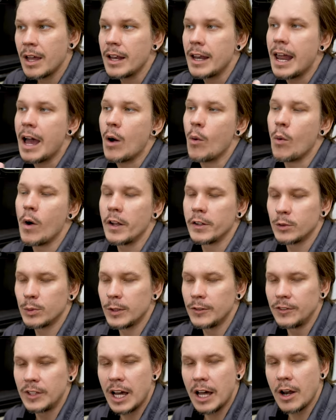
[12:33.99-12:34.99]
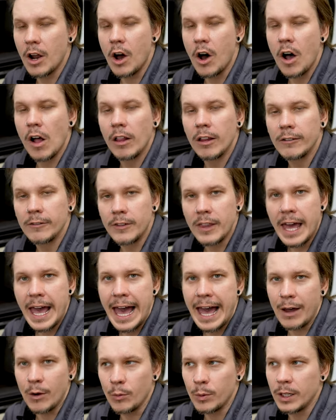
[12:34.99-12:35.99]
Now, once we've done all of
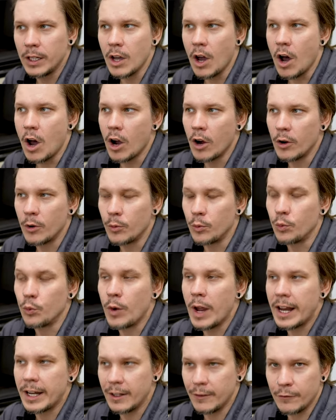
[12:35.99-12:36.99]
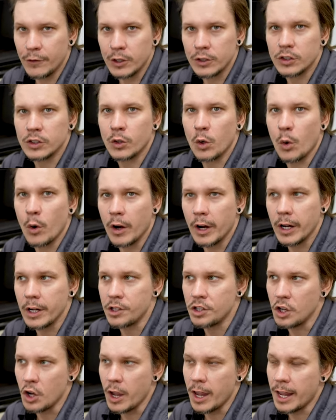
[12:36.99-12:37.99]
that, we are ready for storage.